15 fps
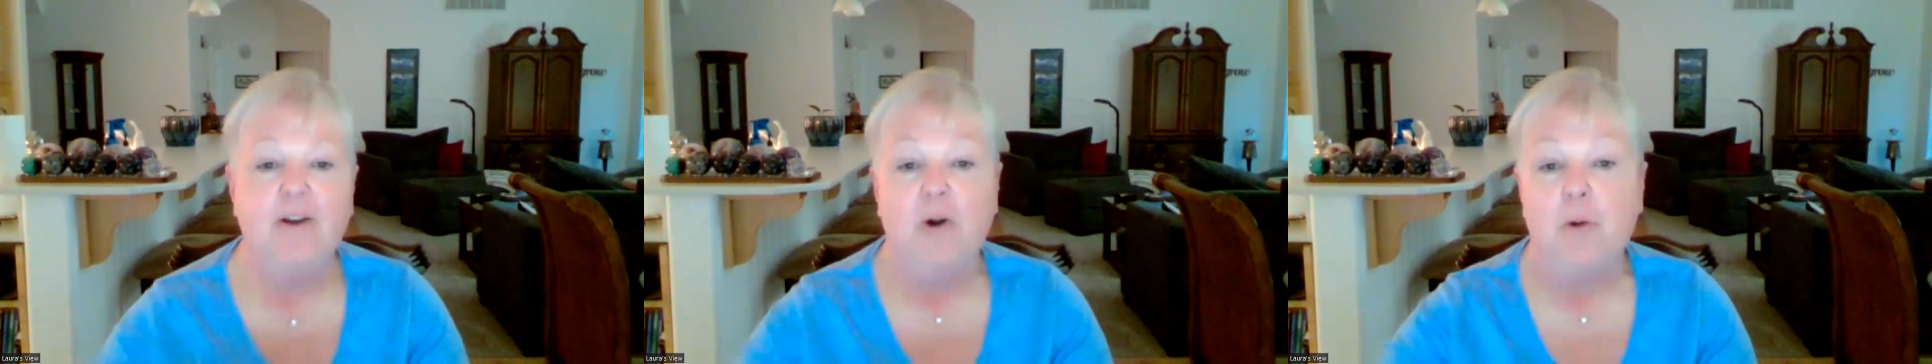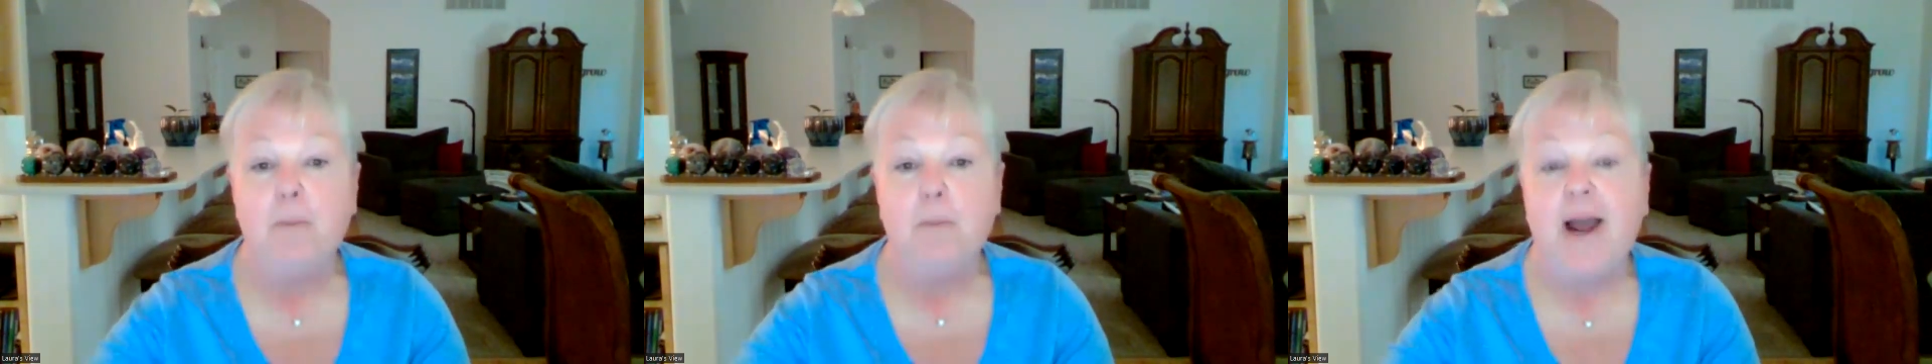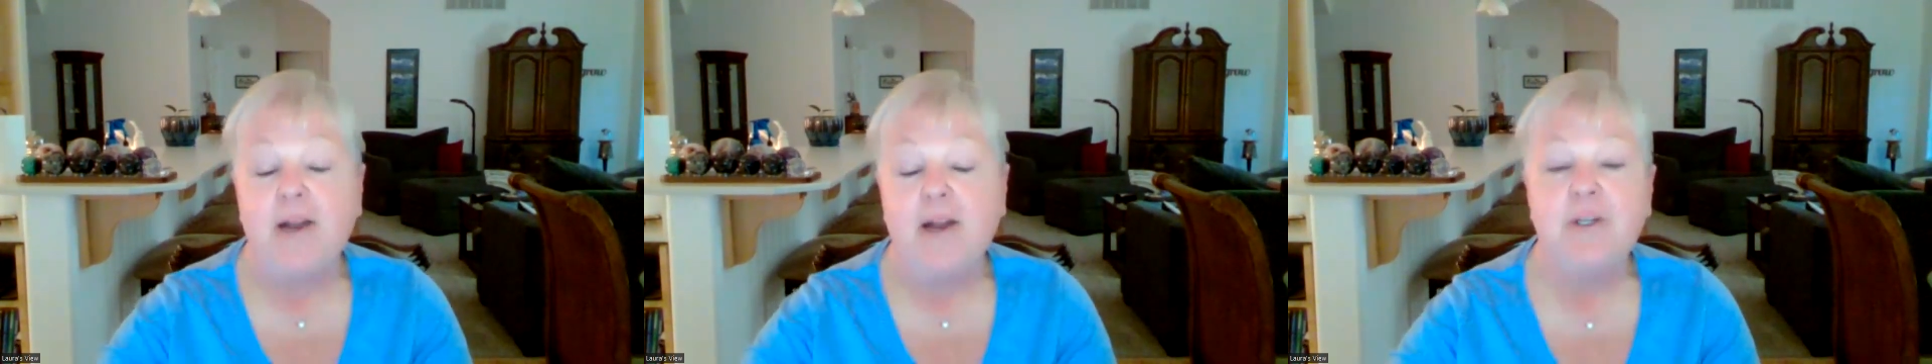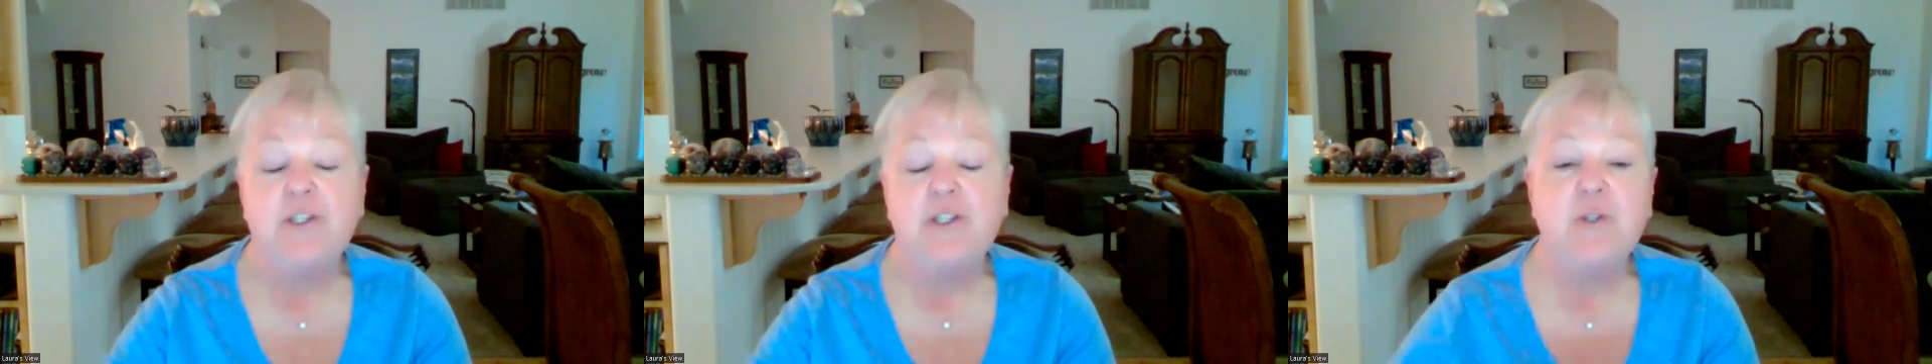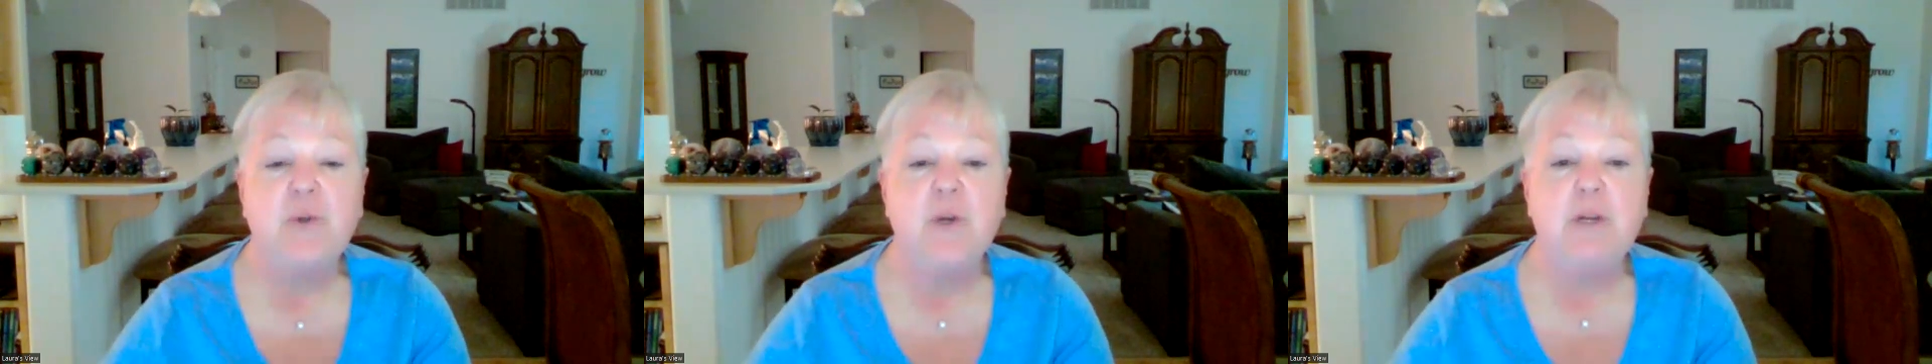or my
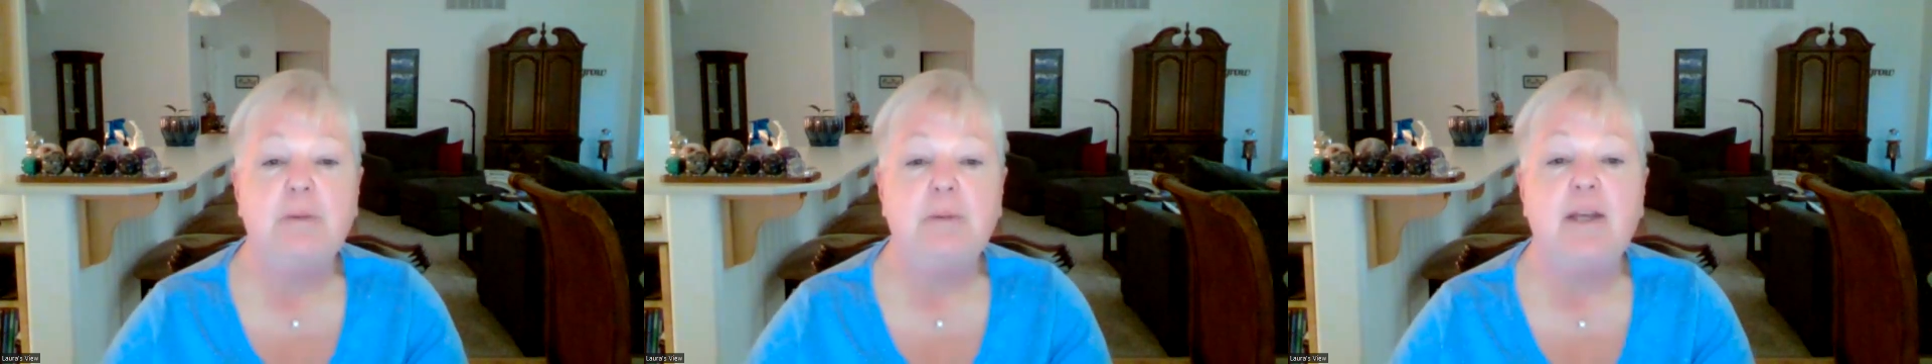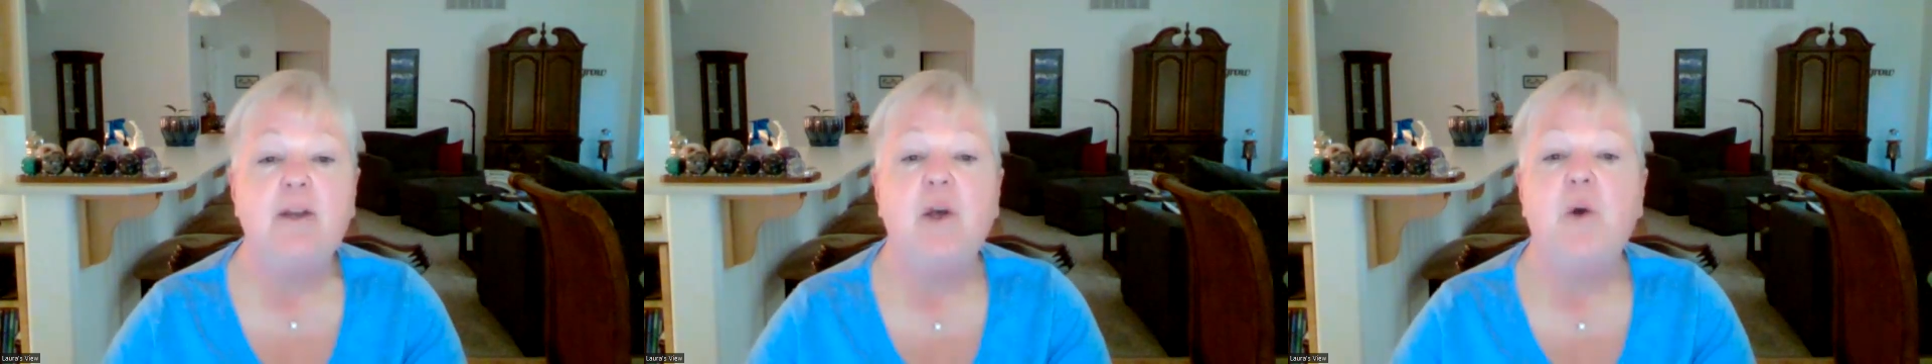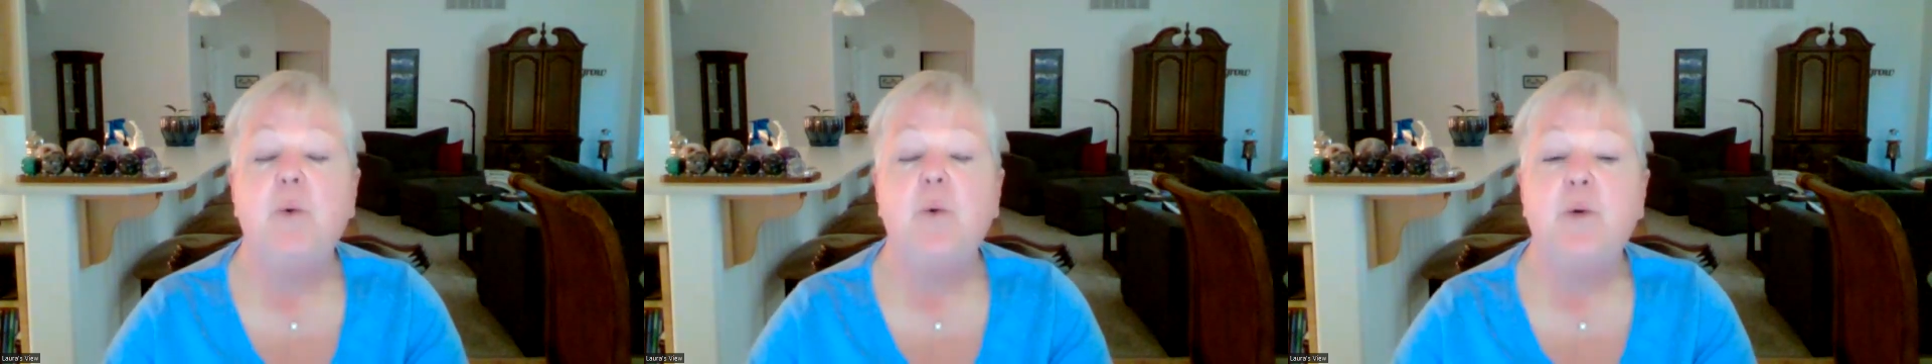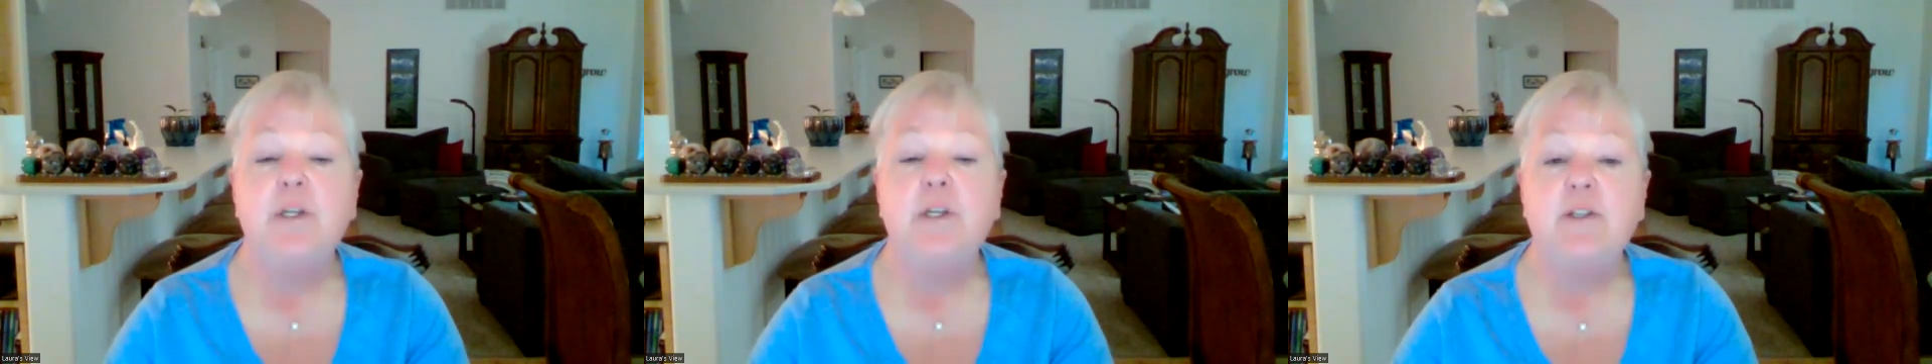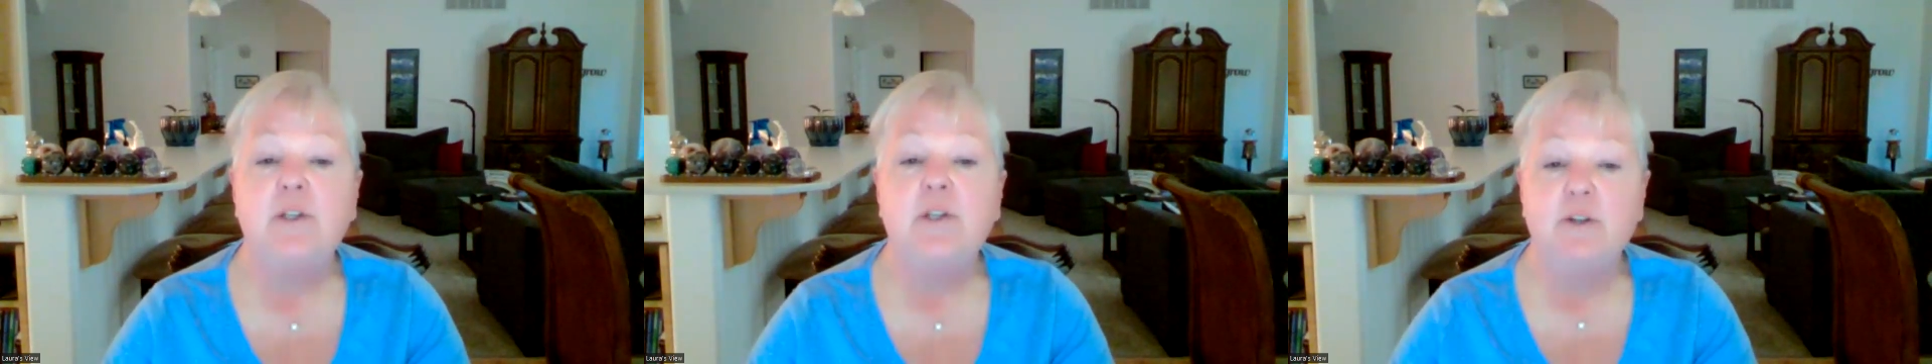question is going to be, what
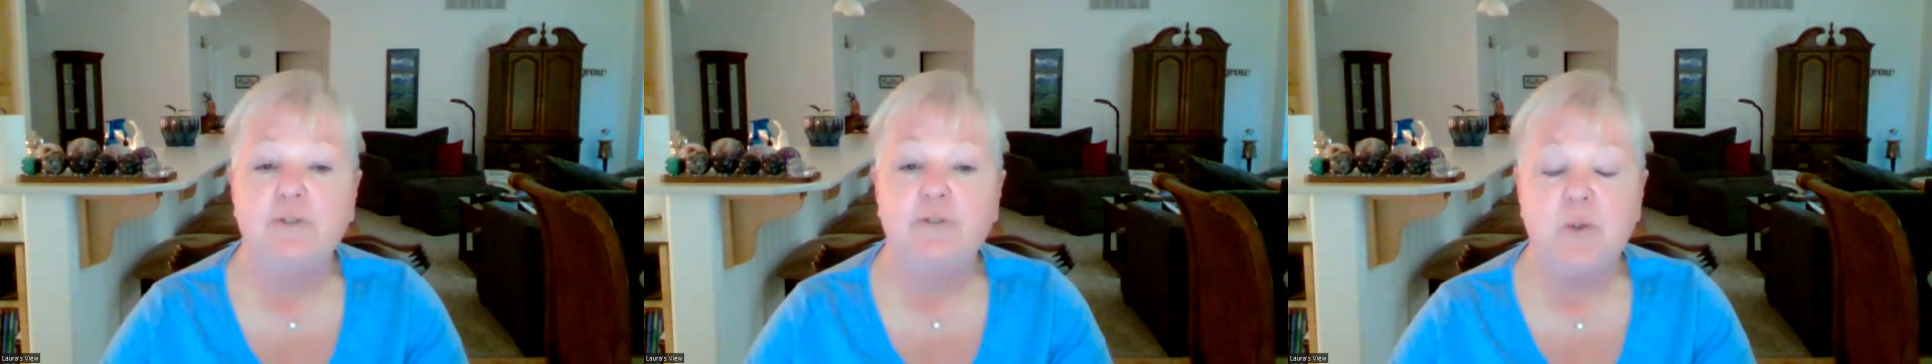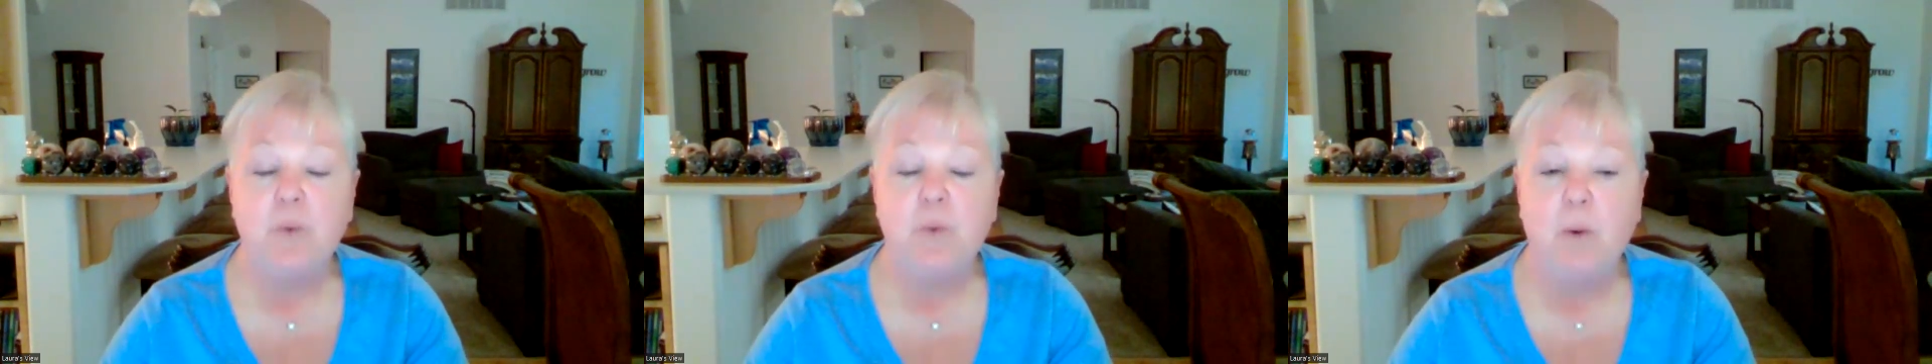does the universe